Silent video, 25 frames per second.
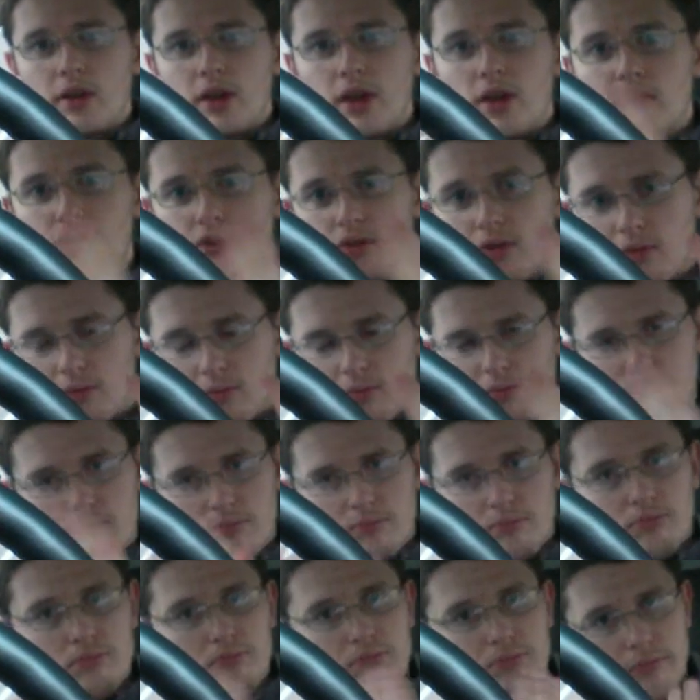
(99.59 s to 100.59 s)
because
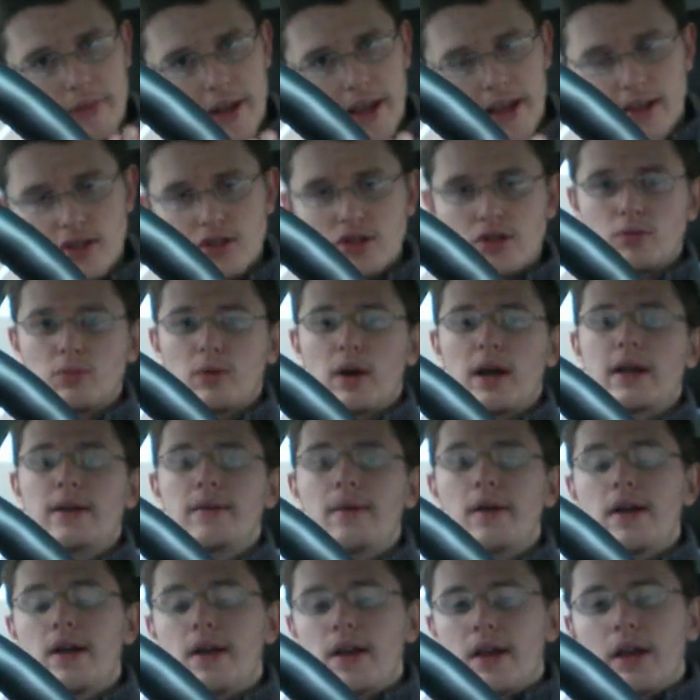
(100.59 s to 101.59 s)
extra
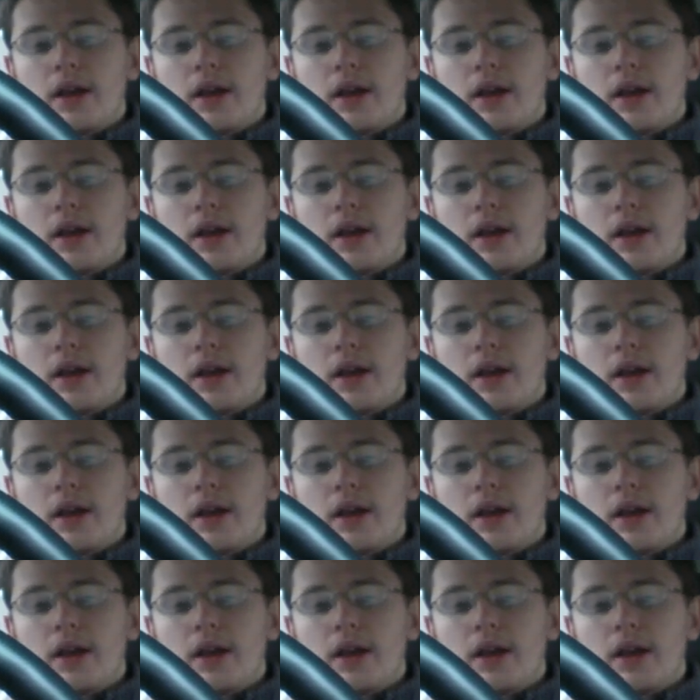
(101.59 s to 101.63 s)
weight